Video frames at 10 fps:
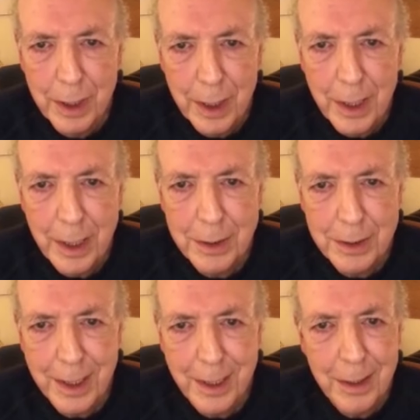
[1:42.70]
Yeah. And he
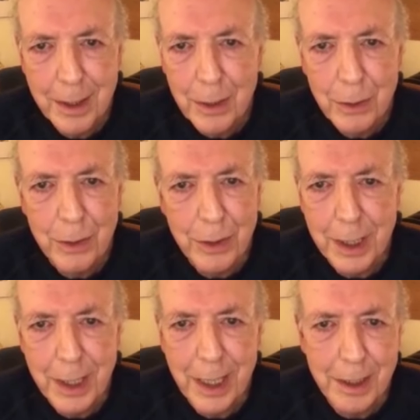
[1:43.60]
said, look,
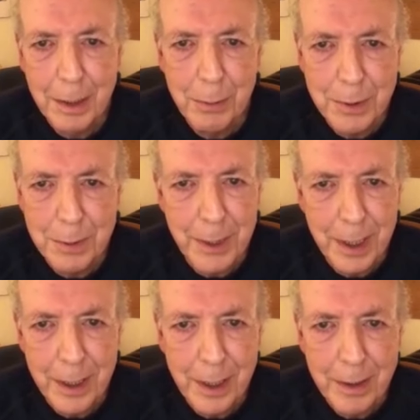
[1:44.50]
it can't keep
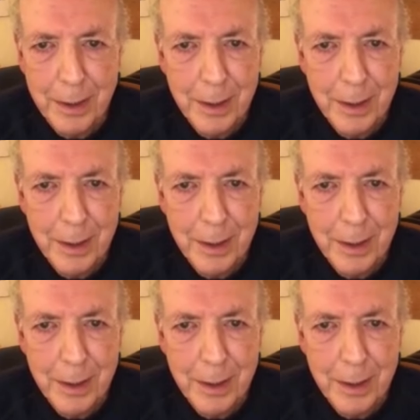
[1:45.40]
expanding.